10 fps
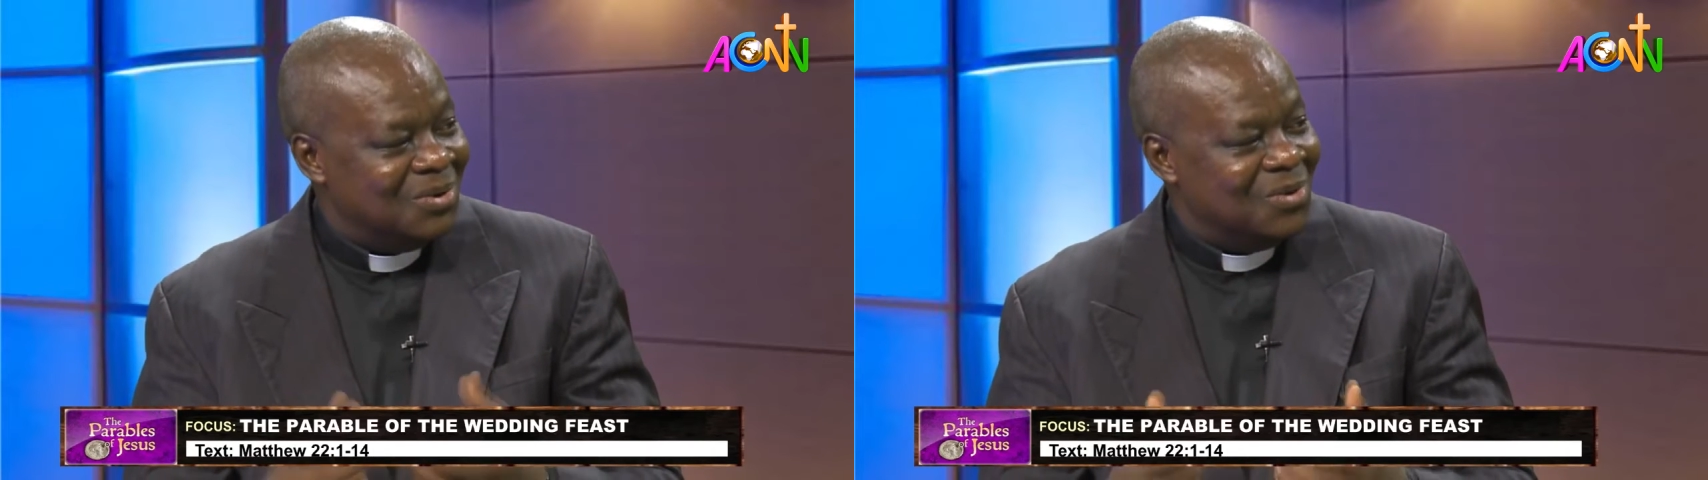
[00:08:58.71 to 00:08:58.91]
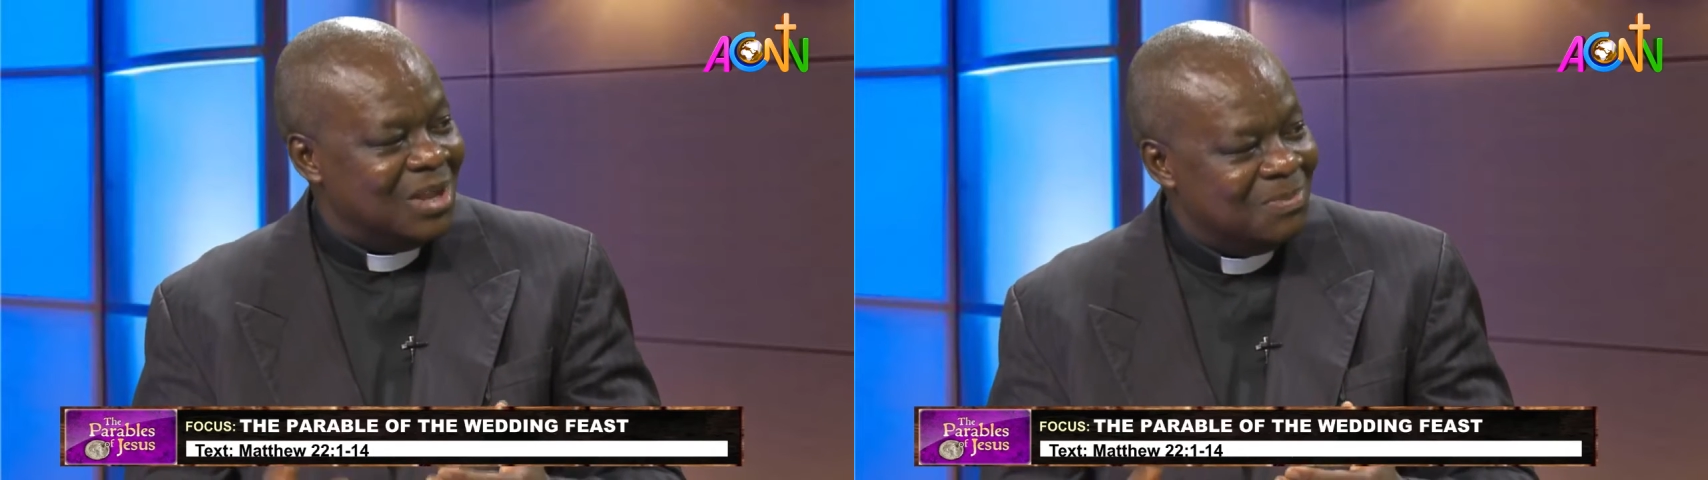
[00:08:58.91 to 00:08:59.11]

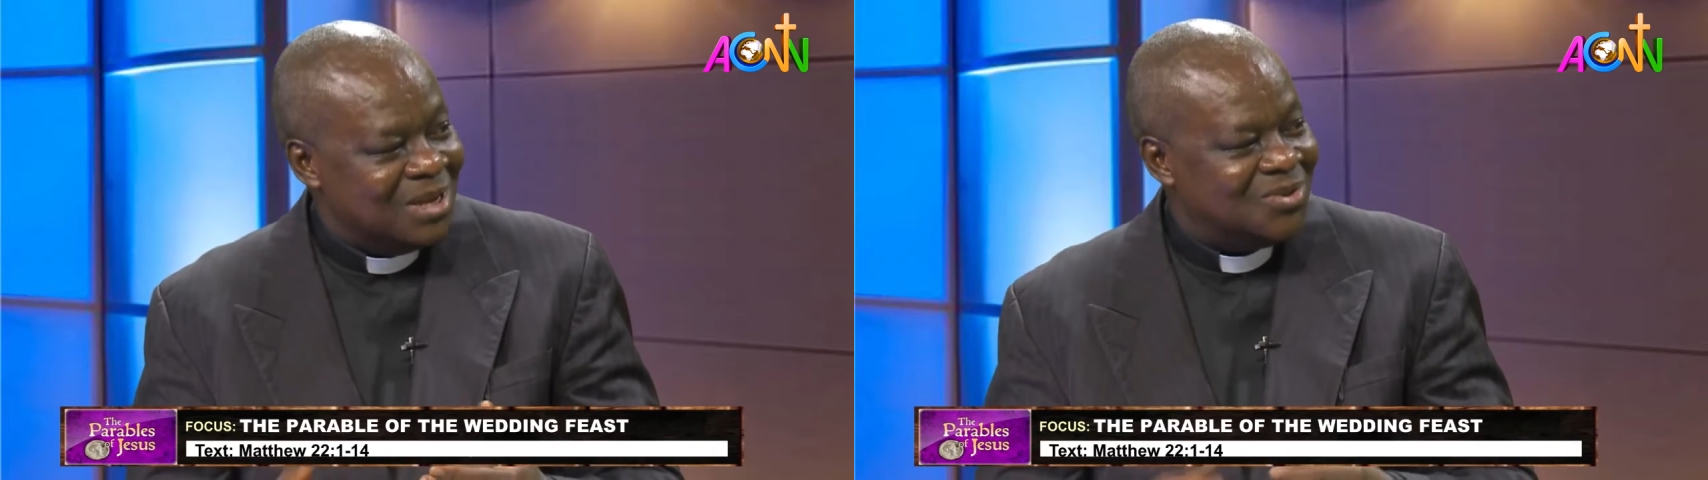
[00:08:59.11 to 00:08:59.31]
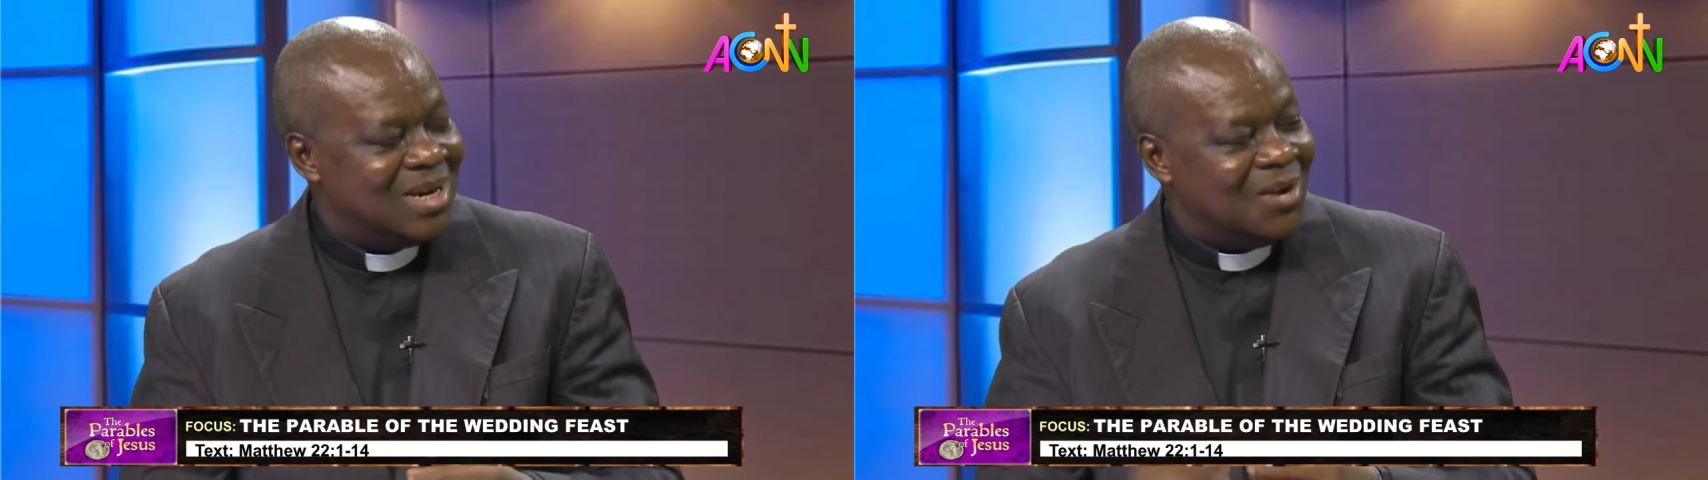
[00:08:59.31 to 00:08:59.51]
with me
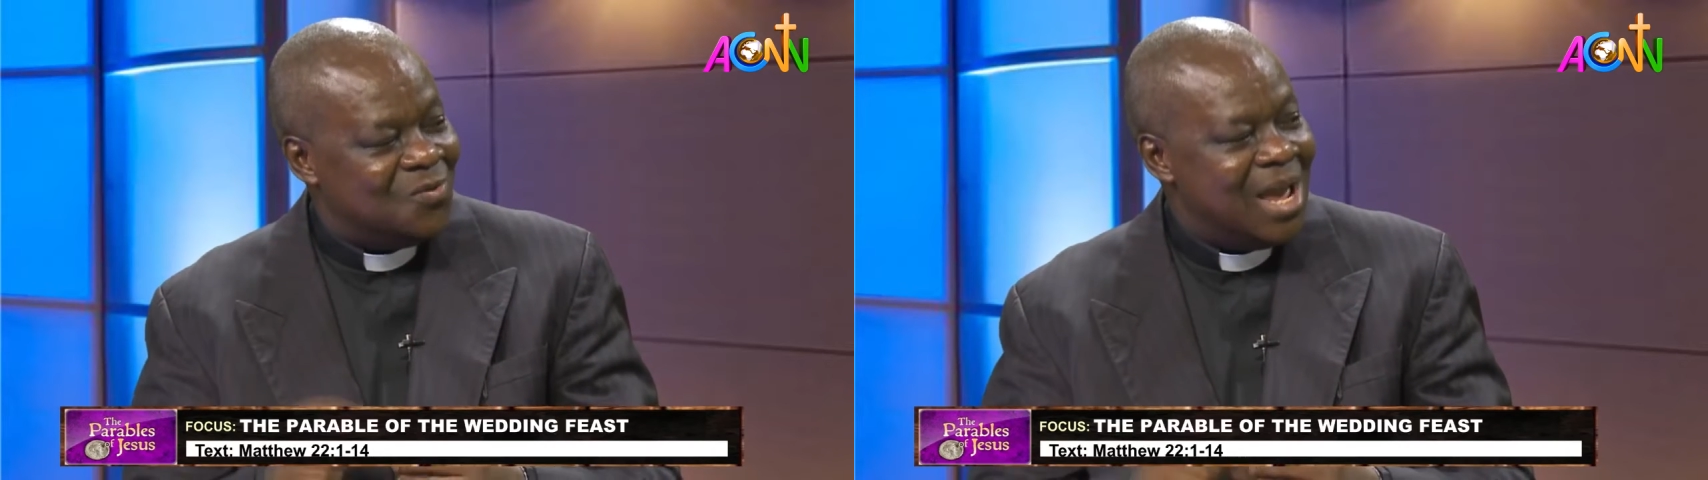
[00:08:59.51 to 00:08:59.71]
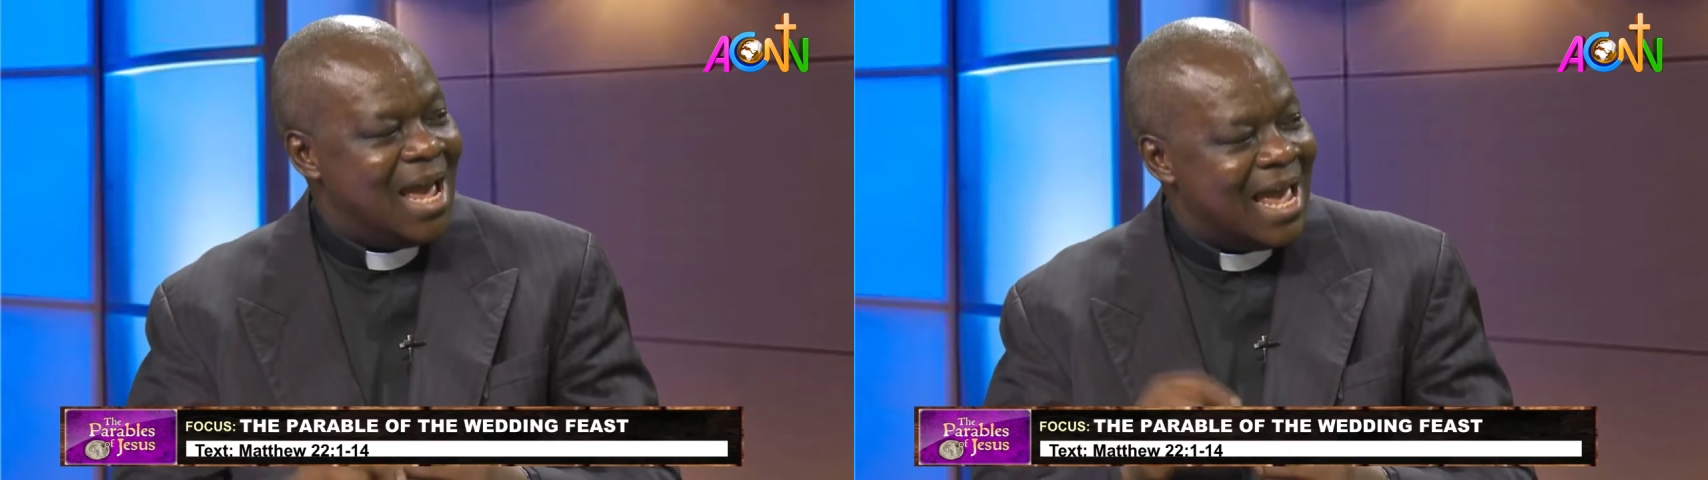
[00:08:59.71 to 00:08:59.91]
so that
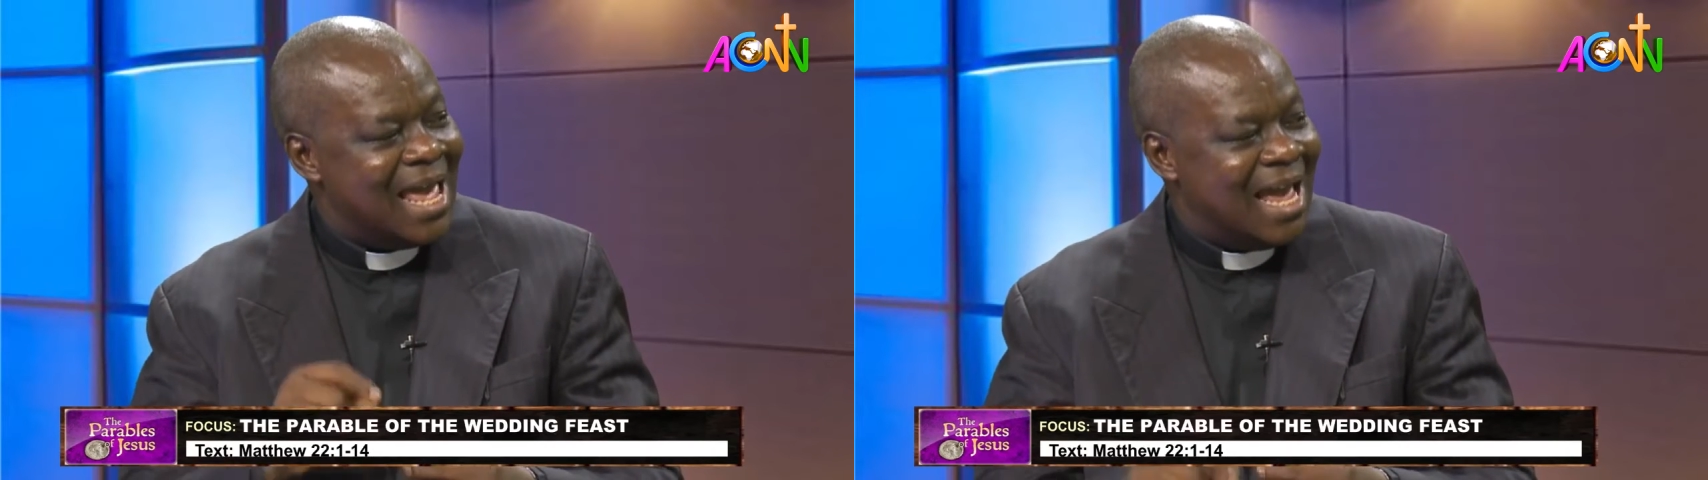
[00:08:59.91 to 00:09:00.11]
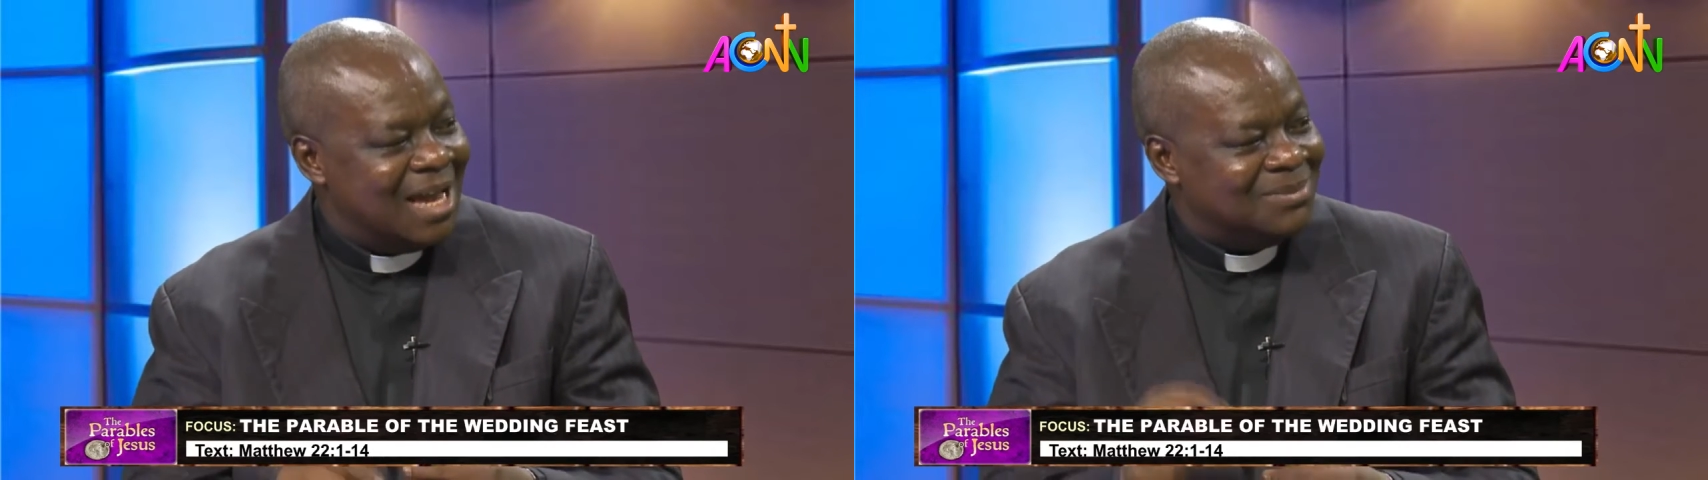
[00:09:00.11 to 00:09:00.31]
where
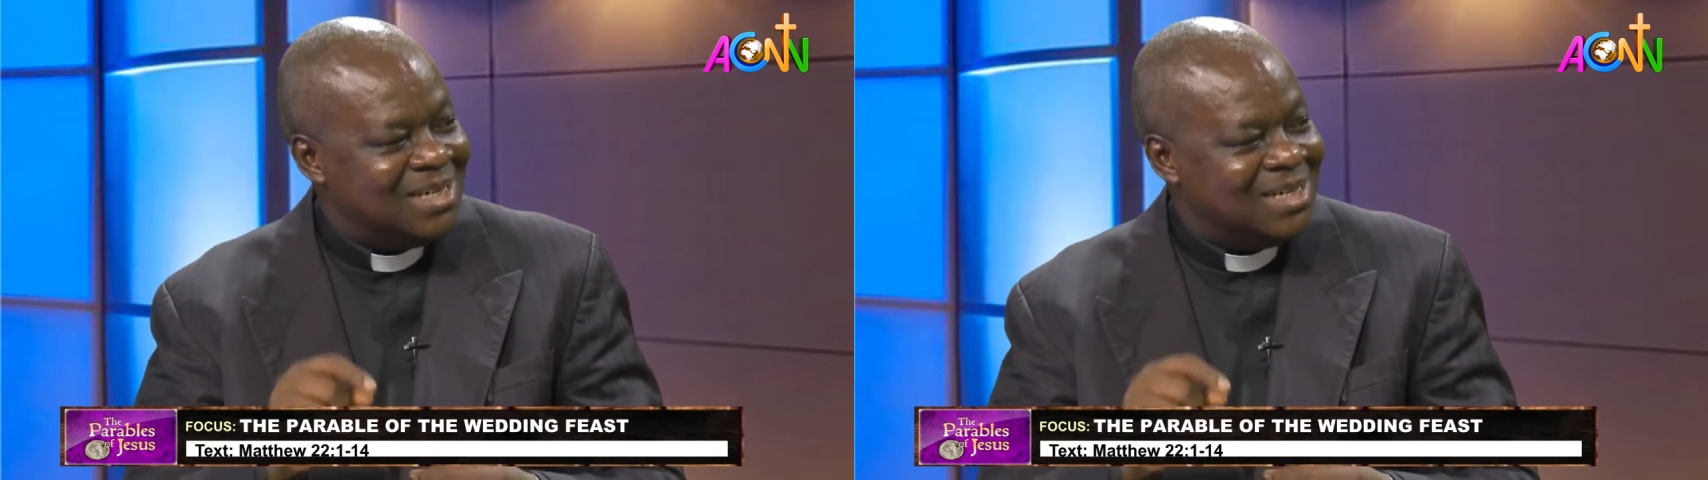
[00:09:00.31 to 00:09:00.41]
I am,